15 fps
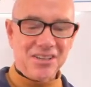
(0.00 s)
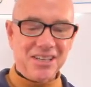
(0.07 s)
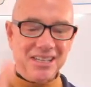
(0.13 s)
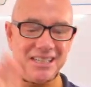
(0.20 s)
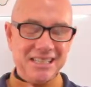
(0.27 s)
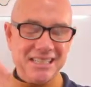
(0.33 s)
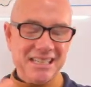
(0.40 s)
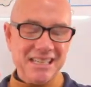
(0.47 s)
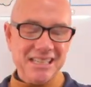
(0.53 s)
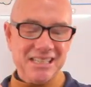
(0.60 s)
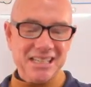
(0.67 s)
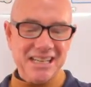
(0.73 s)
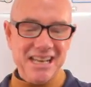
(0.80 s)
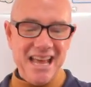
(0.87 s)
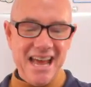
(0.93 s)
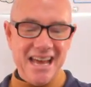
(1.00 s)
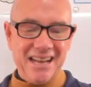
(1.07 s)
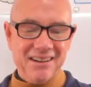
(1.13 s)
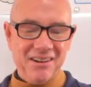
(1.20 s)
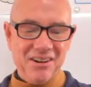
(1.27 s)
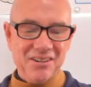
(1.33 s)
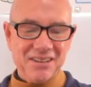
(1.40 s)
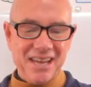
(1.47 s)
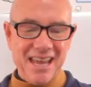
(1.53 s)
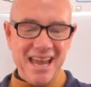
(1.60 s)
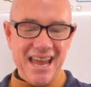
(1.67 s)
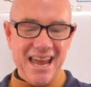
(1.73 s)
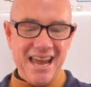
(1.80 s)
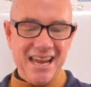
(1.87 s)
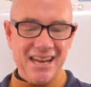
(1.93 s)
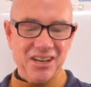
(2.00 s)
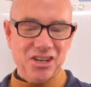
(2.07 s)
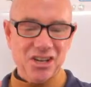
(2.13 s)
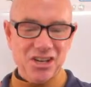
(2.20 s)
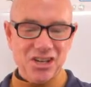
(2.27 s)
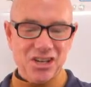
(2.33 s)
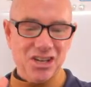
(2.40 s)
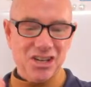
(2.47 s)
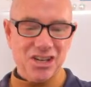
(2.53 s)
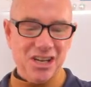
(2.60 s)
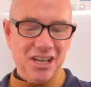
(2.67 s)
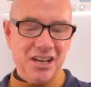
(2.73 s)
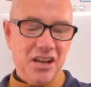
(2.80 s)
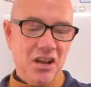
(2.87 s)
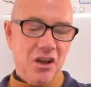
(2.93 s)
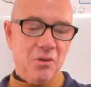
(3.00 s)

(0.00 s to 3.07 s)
Good to see Jeanette. Okay, good, good, good.